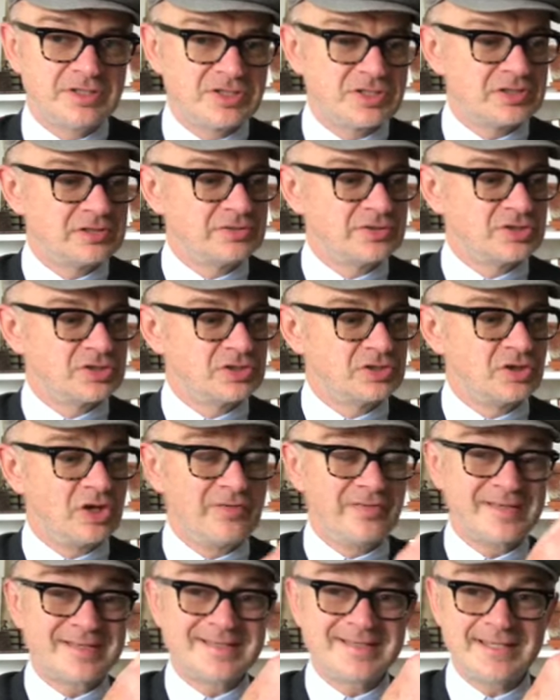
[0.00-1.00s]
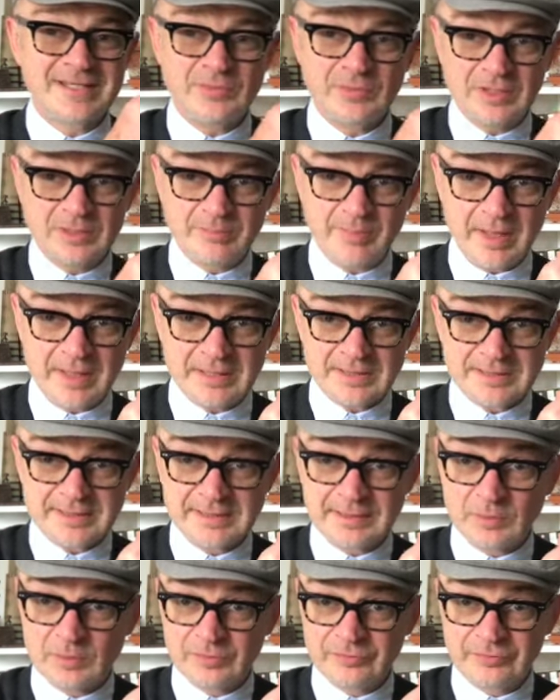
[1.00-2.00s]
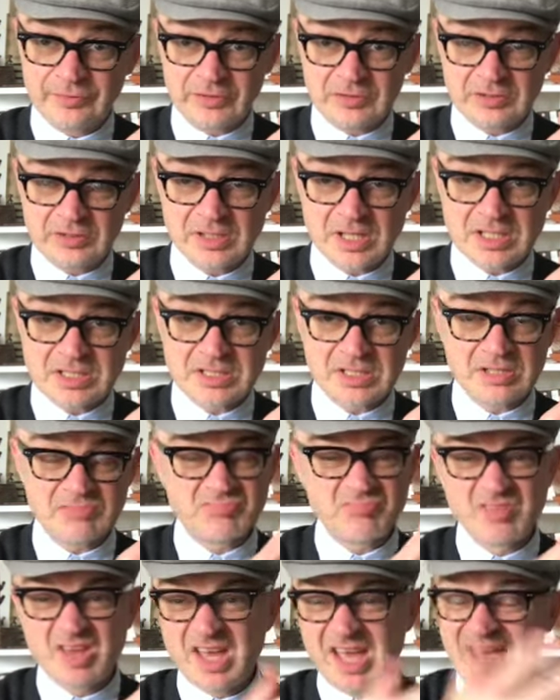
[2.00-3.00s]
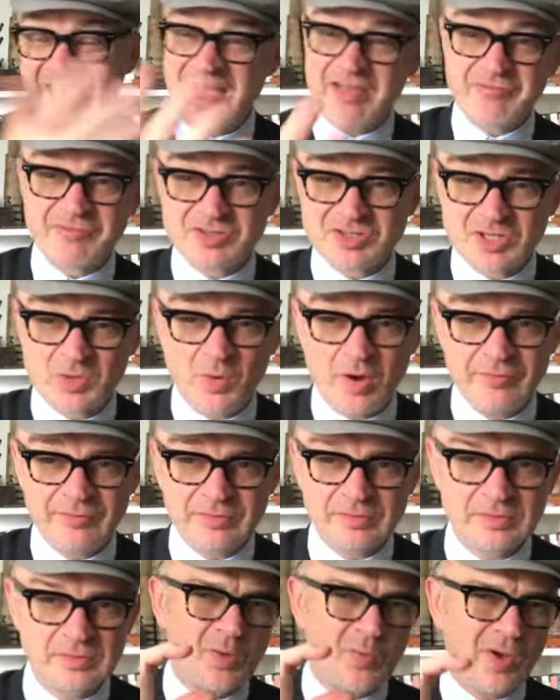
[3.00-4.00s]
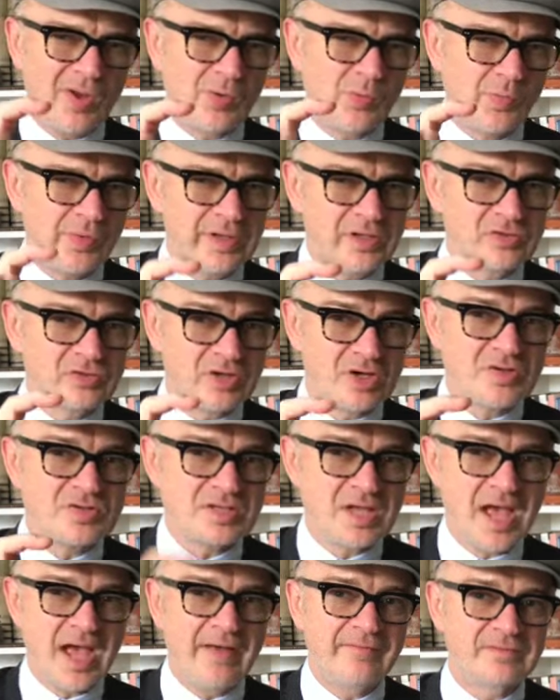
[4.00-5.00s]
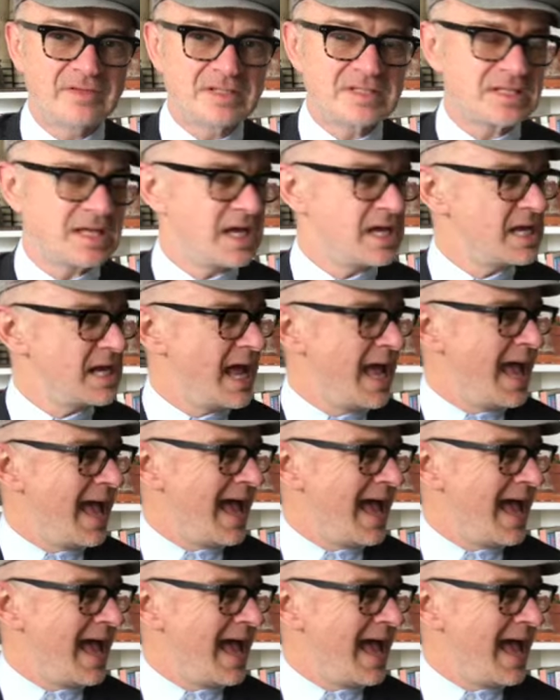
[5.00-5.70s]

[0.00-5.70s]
solution of a seaweed based liquid fertilizer every so often, quite a weak dose I have to say.